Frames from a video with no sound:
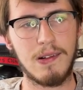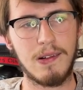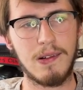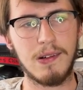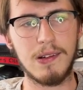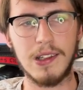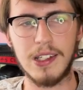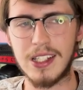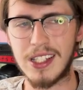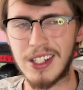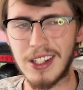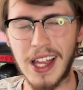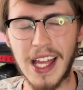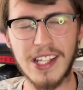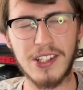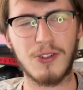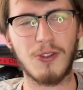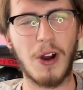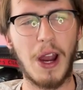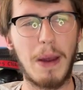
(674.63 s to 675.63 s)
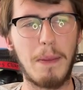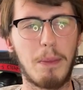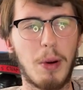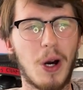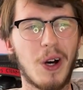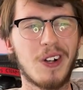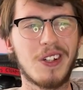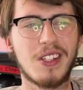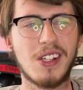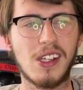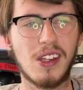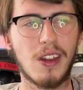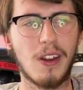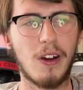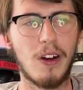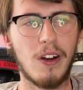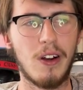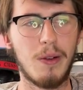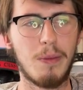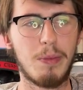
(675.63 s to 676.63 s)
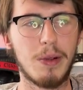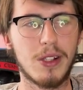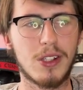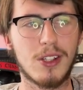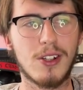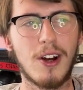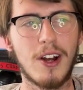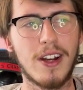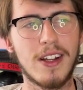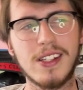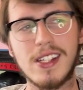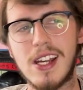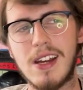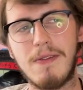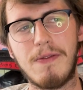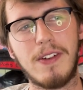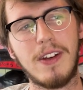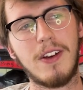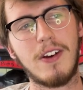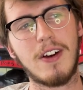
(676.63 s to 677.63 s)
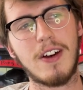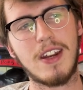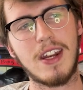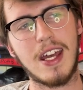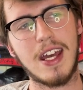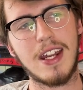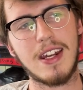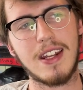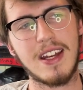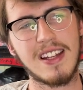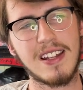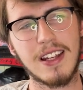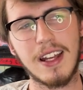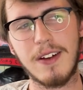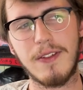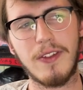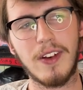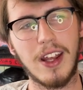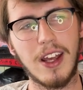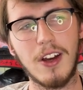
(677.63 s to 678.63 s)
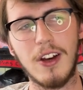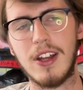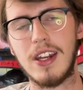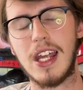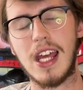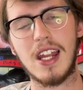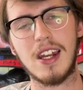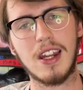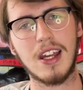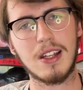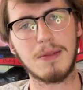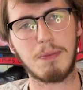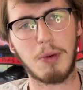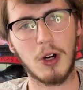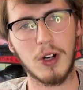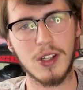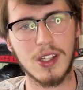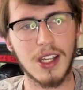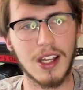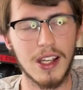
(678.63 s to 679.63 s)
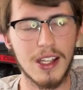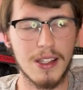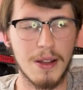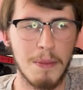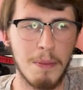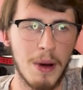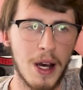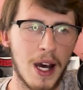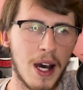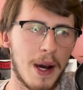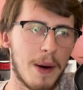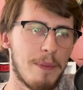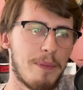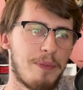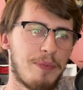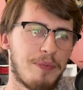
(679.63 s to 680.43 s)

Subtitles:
He still has great boxing though, but so does Anthony Hernandez. Anthony Hernandez boxing isn't bad.